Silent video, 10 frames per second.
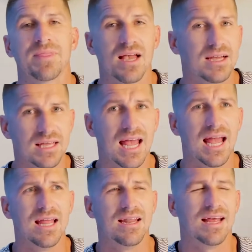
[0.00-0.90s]

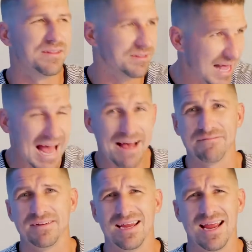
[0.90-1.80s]
again and laugh
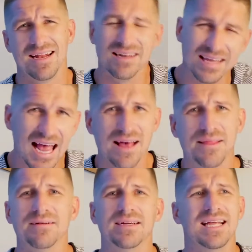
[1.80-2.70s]
again and
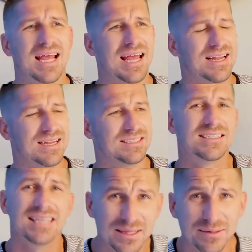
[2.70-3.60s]
gather again and
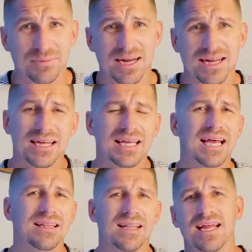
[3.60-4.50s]
celebrate
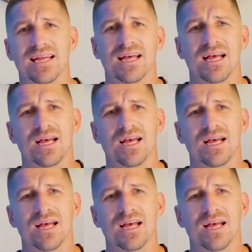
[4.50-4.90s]
again like